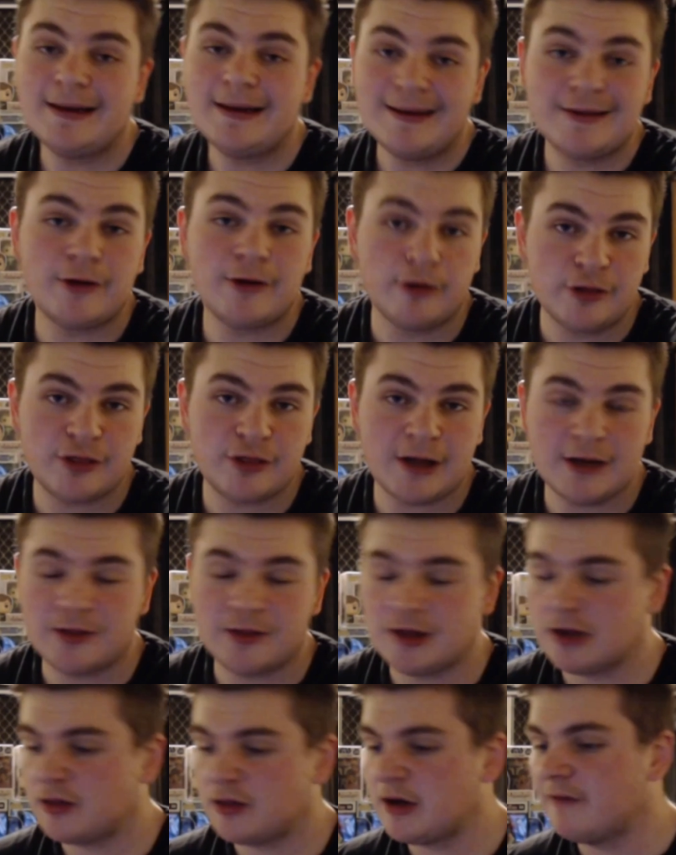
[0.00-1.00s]
do
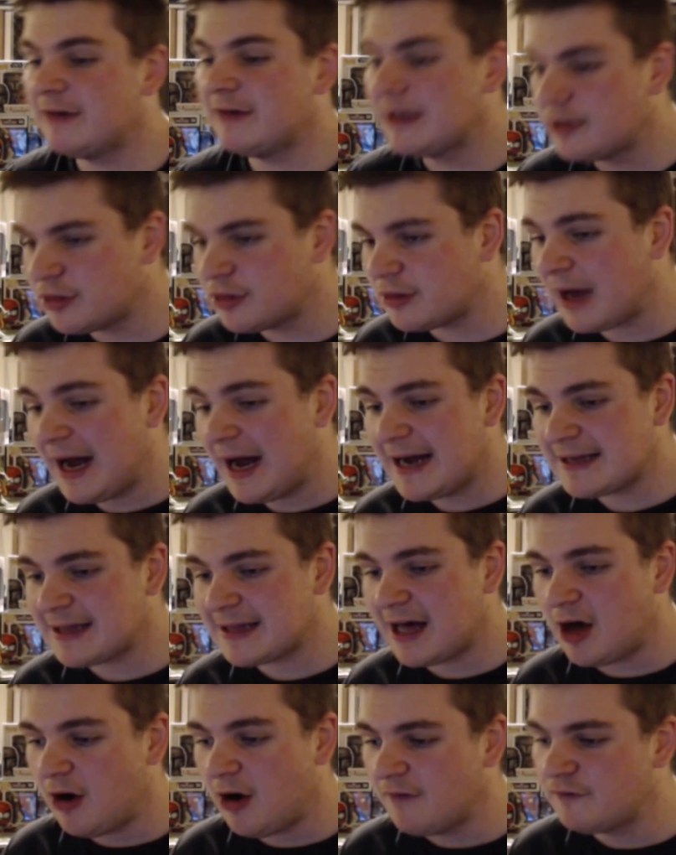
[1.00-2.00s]
censor yourself. In saying
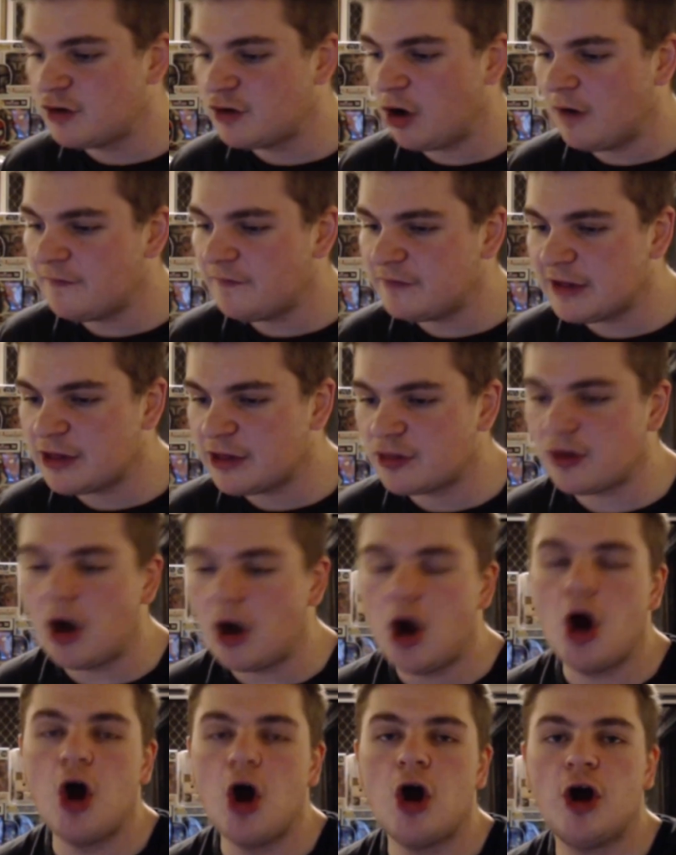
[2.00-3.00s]
that, I've got this
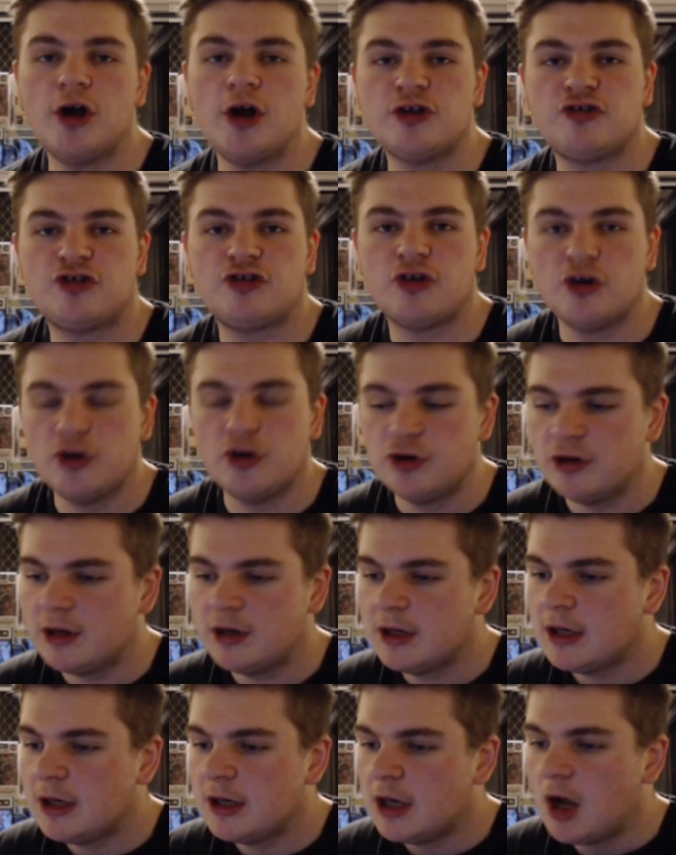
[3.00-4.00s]
urge to
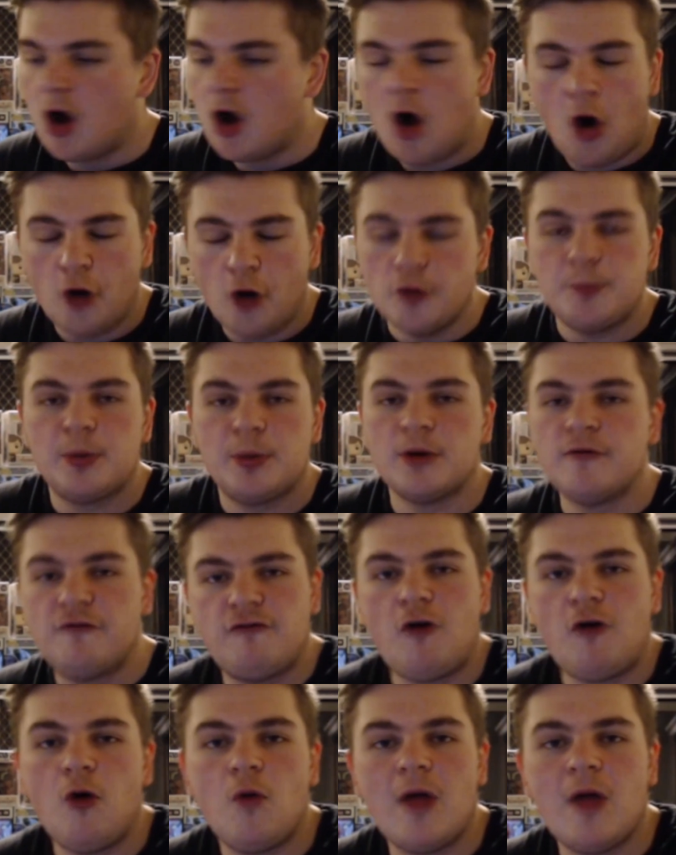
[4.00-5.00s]
open
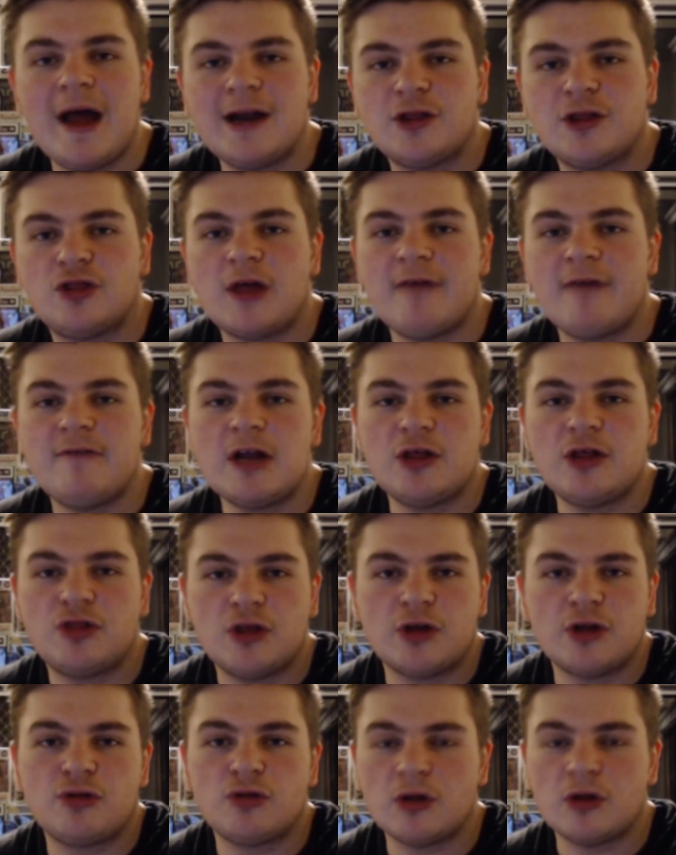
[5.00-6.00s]
Fallout
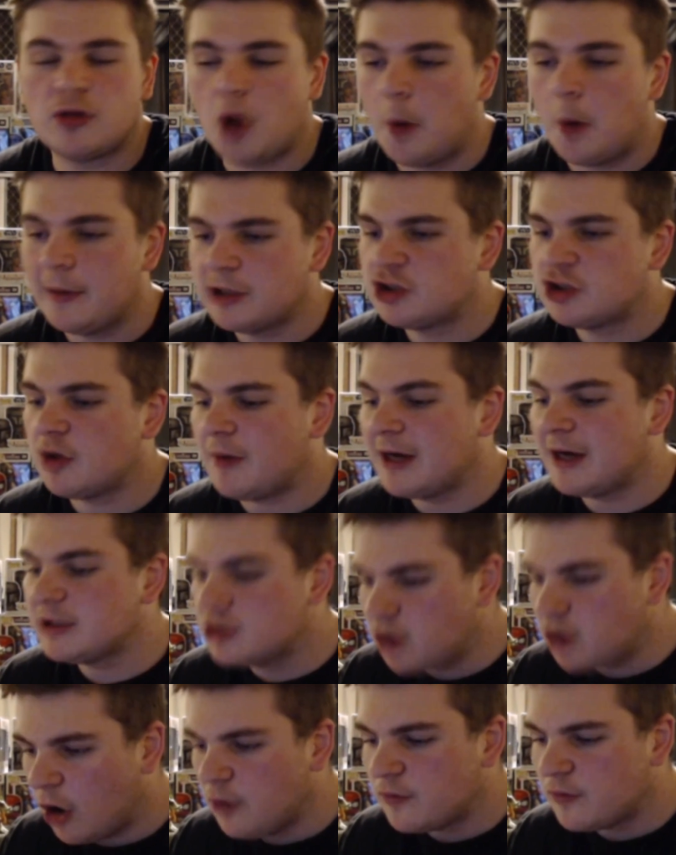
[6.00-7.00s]
76's Atomic Shop. I
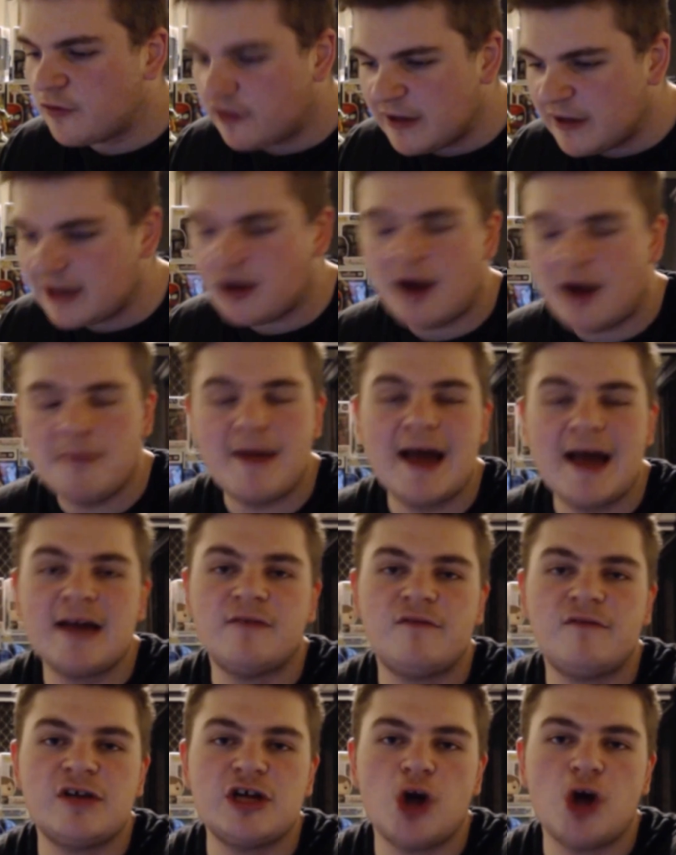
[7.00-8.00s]
don't think I made
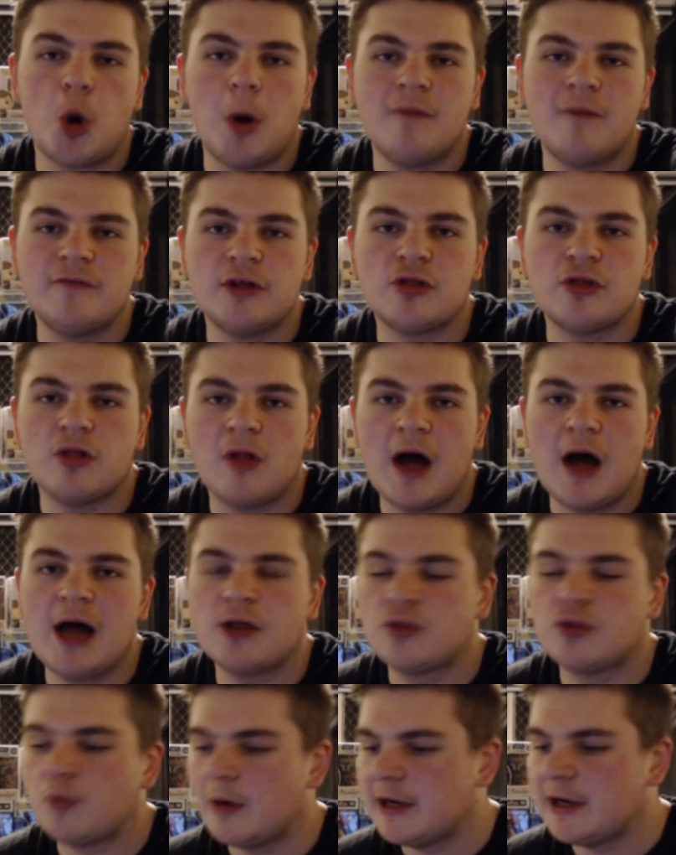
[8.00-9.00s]
a video on this
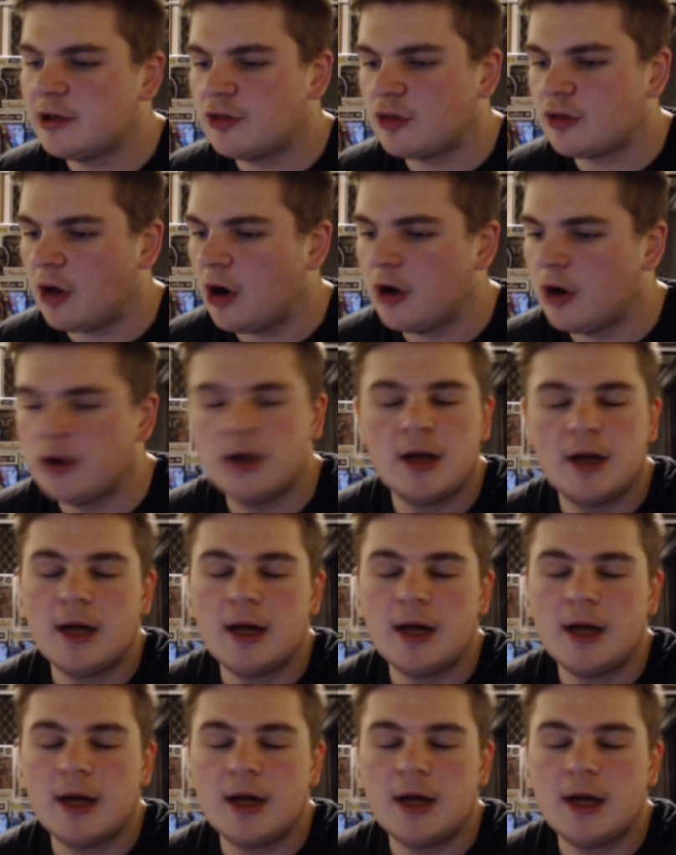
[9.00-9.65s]
last week, so